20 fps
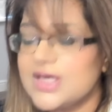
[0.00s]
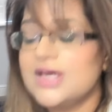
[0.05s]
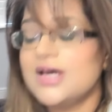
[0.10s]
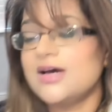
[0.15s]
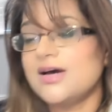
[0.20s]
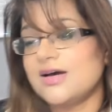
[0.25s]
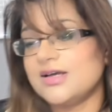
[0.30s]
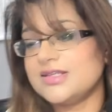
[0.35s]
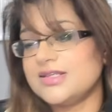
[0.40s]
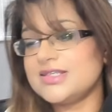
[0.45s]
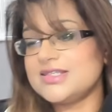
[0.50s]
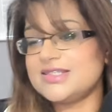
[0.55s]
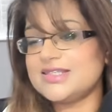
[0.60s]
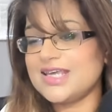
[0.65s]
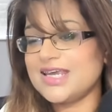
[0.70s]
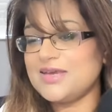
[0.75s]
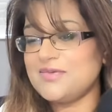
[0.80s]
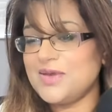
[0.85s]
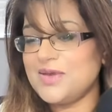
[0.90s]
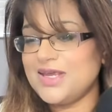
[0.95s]
Same
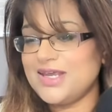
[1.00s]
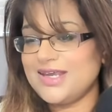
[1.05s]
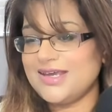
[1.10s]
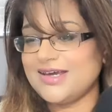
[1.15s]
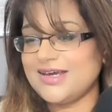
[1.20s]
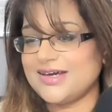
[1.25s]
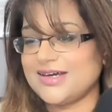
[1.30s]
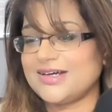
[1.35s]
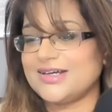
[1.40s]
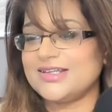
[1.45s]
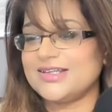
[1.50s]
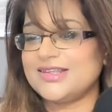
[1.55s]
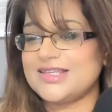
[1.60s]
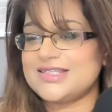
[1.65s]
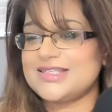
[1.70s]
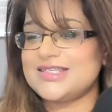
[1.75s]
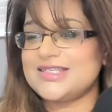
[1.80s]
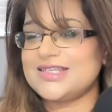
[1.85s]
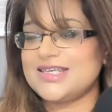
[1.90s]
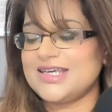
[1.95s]
here. This is it.